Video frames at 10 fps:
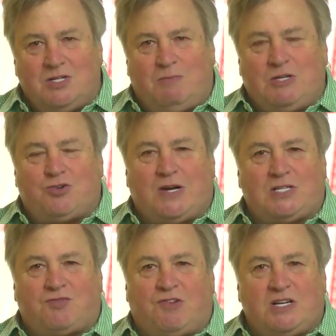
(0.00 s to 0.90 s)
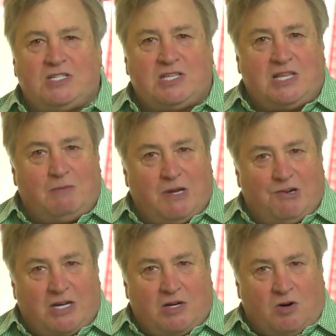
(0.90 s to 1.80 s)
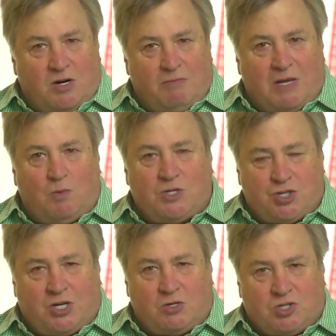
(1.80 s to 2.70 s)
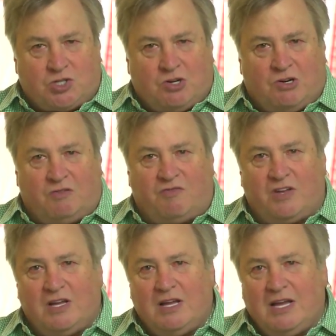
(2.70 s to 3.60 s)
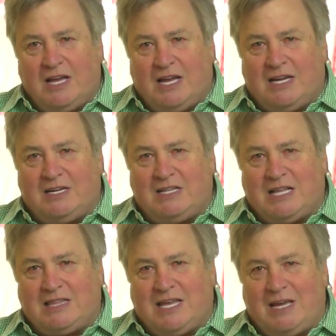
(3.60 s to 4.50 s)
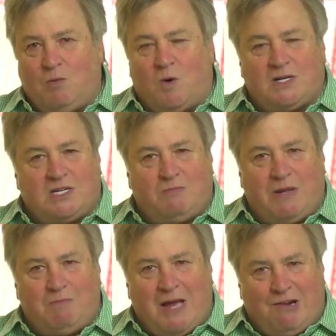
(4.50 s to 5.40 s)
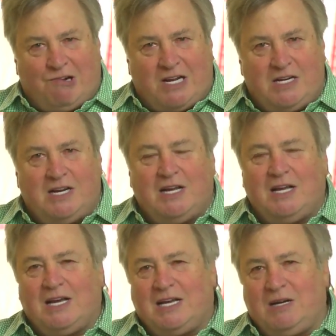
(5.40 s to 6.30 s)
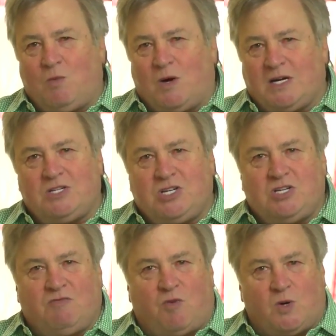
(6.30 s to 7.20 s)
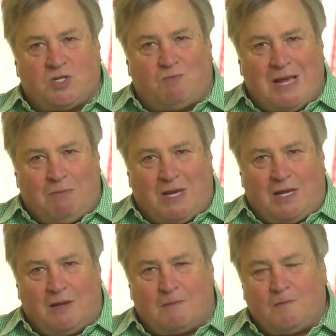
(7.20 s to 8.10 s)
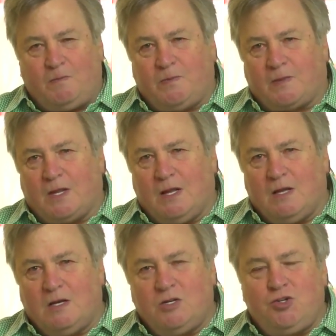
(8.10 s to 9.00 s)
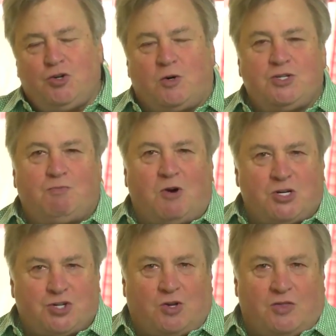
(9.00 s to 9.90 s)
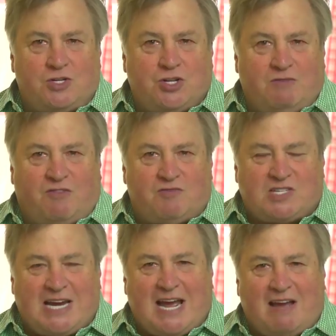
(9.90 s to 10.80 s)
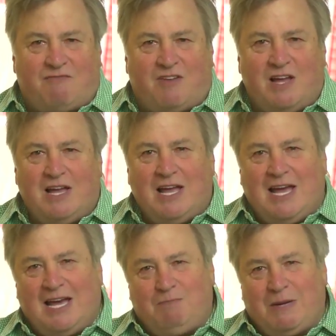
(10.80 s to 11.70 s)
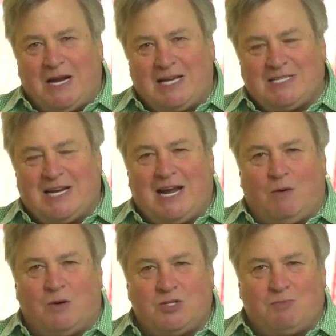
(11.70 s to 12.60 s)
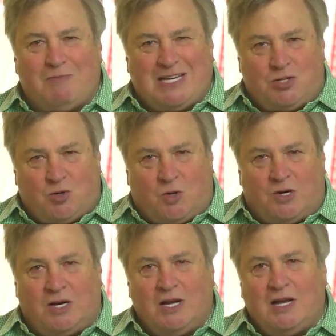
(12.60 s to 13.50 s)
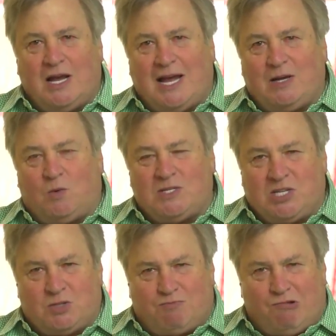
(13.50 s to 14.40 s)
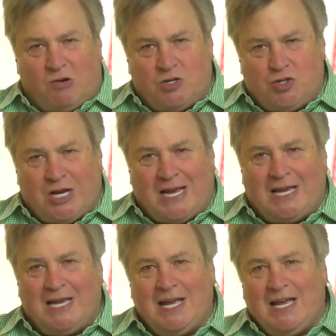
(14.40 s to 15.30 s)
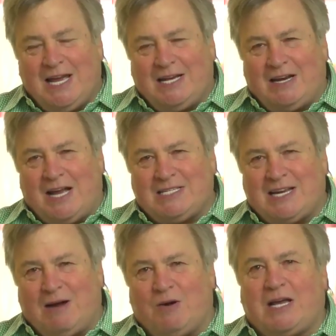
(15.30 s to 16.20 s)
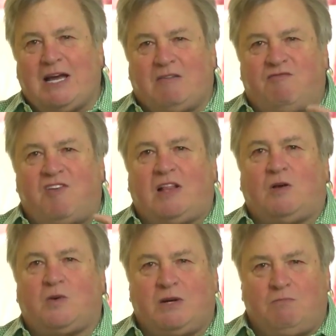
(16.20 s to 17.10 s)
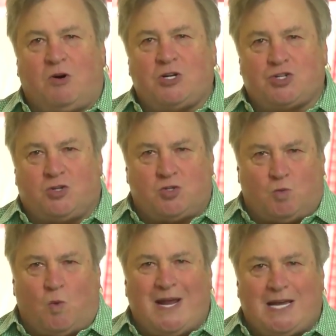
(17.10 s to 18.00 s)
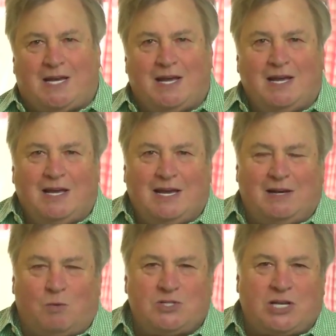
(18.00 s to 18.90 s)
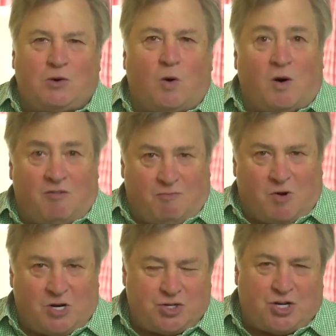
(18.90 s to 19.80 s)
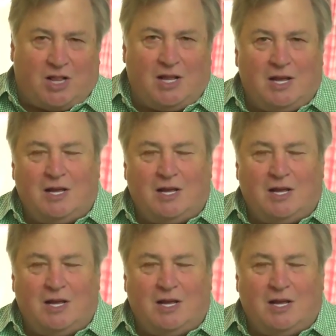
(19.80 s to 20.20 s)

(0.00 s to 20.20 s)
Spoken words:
to be transferred into the American Army where she could serve, and that they wanted to be married, and he wanted to divorce Mamie. George Marshall, the chief of staff, had been Eisenhower's mentor. Ike was his protege, and Eisenhower kind of followed in Marshall's wake and was in awe of Marshall.